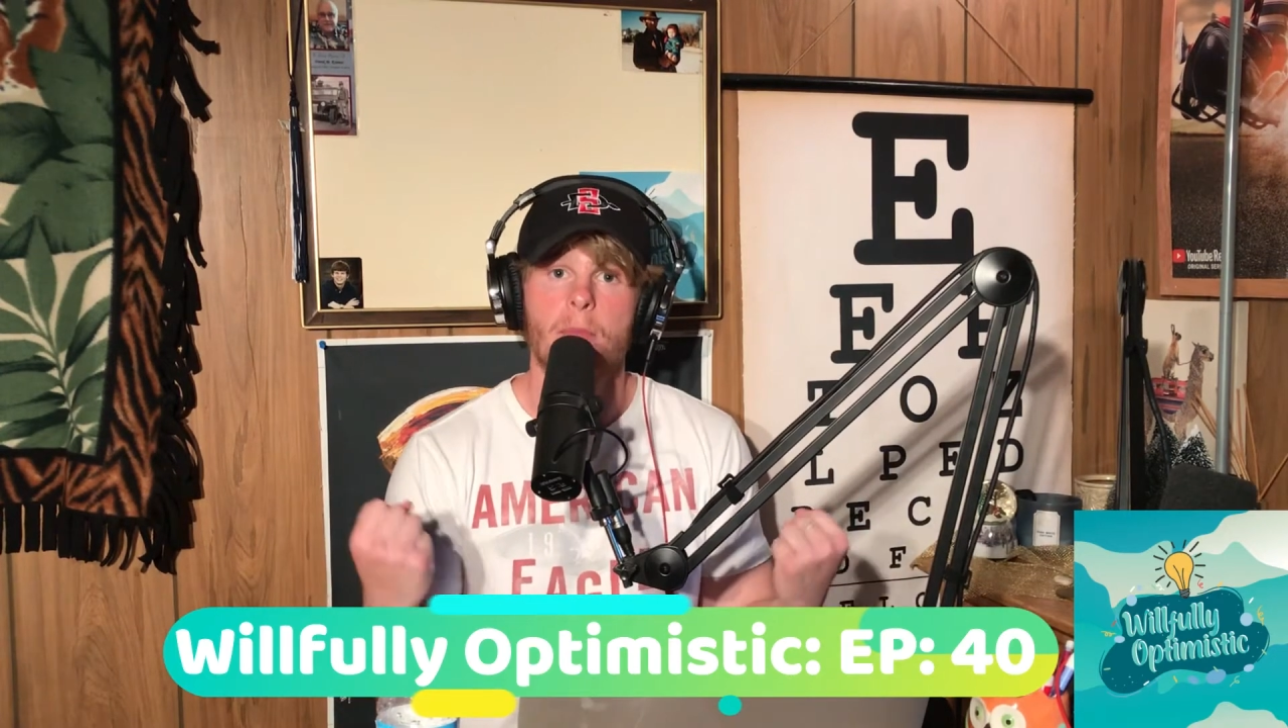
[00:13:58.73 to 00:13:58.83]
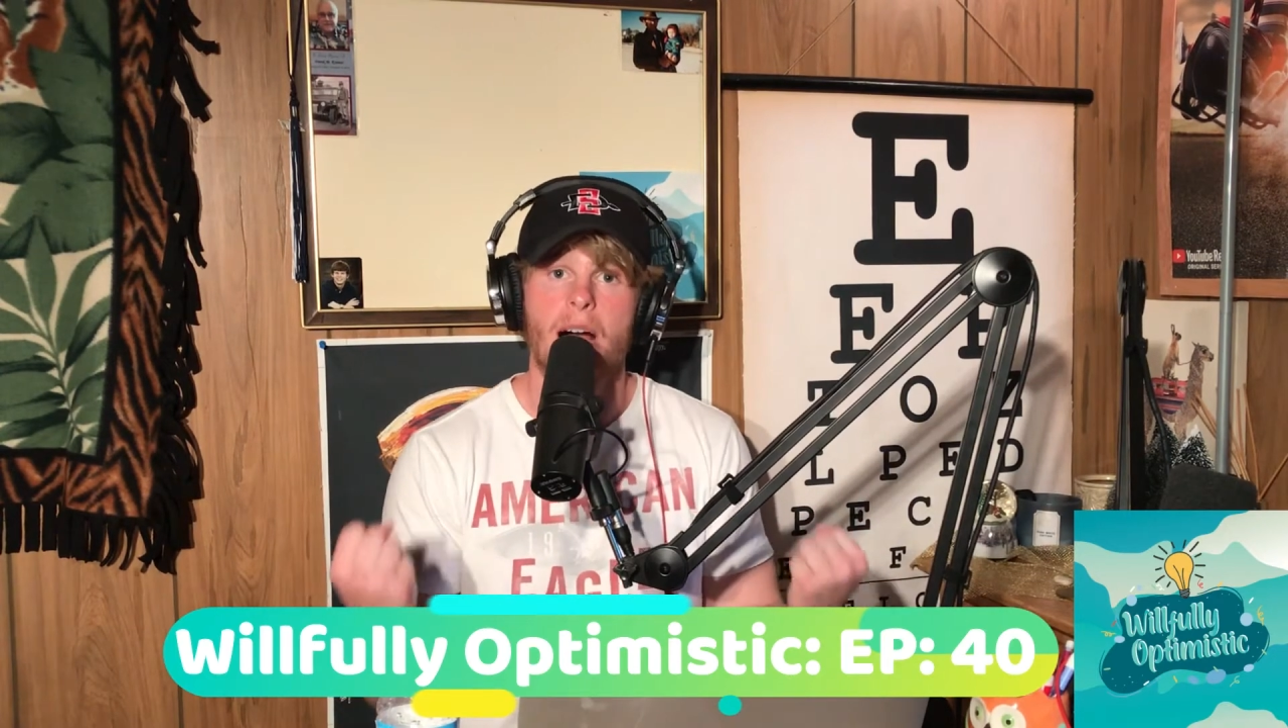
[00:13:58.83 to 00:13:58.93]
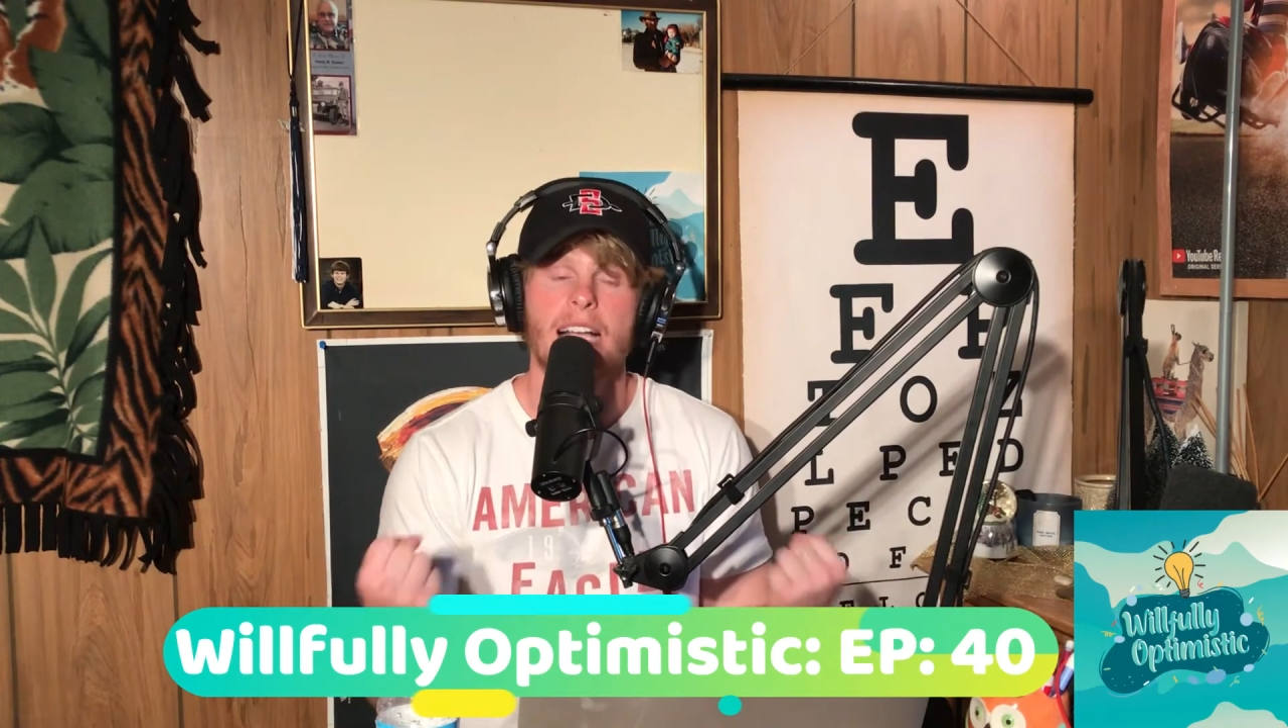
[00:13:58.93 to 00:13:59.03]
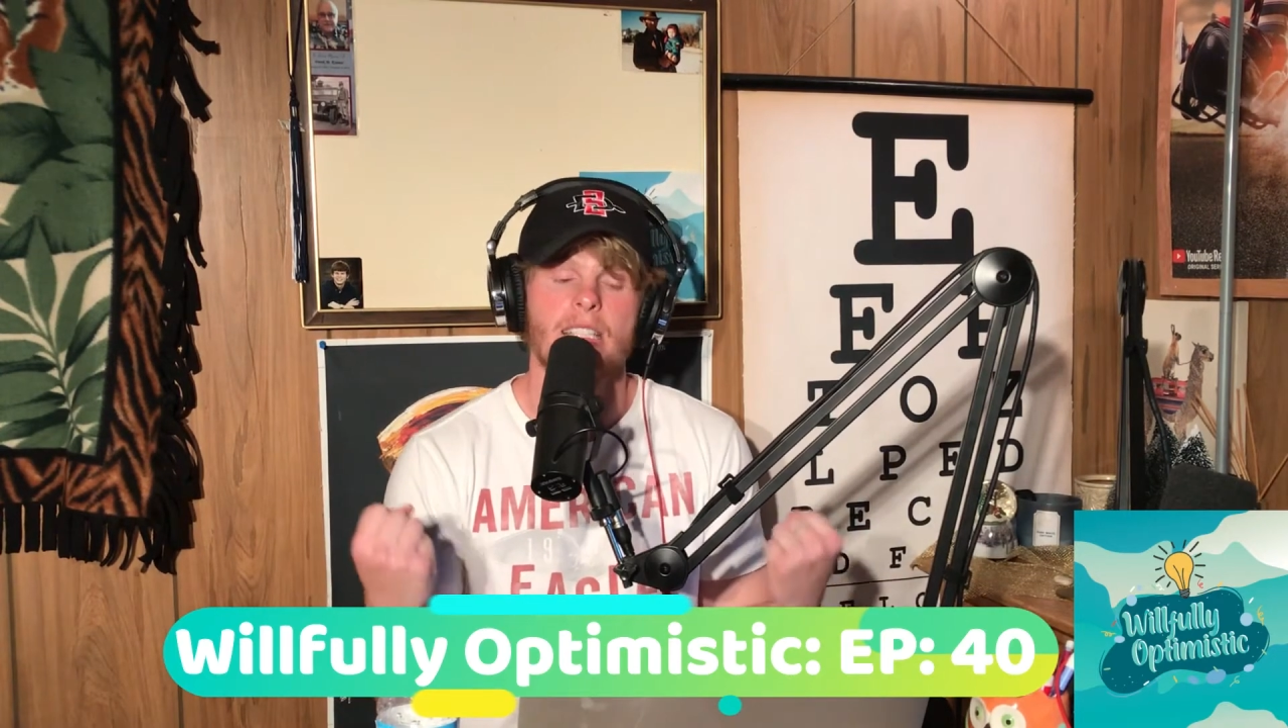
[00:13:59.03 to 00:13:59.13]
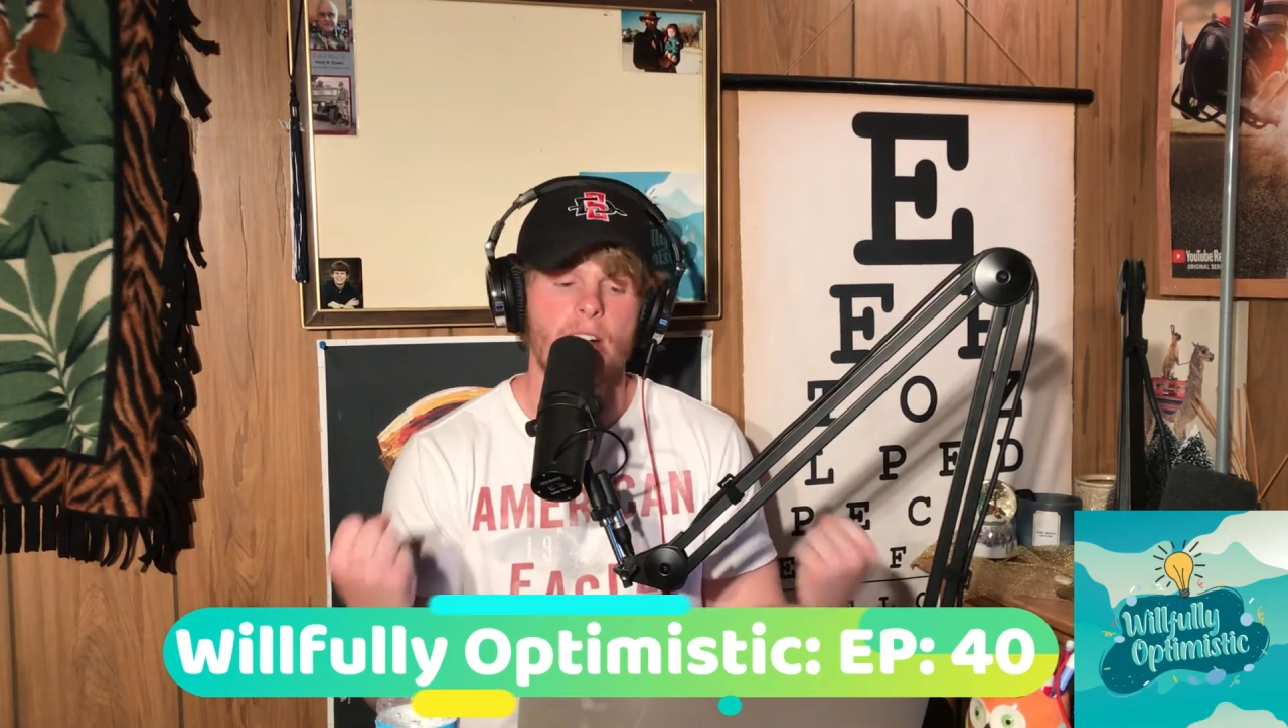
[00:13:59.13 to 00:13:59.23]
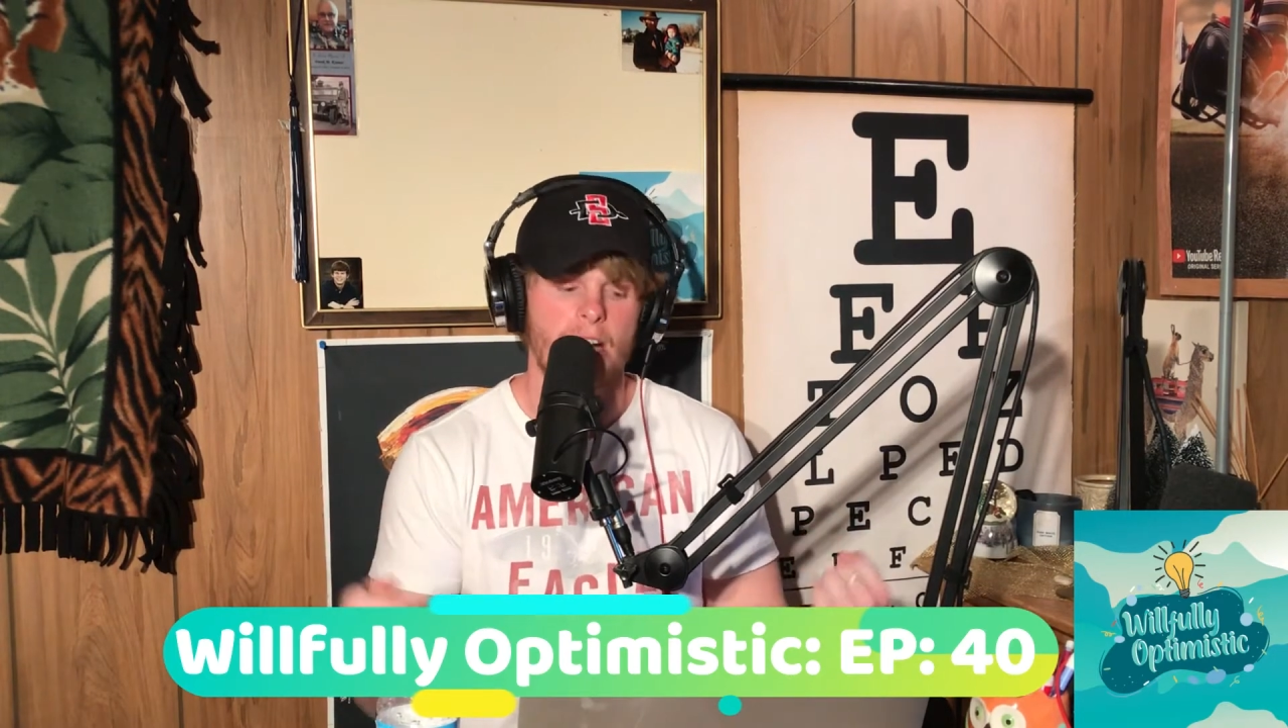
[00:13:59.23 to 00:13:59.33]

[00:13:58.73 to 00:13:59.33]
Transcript: A positive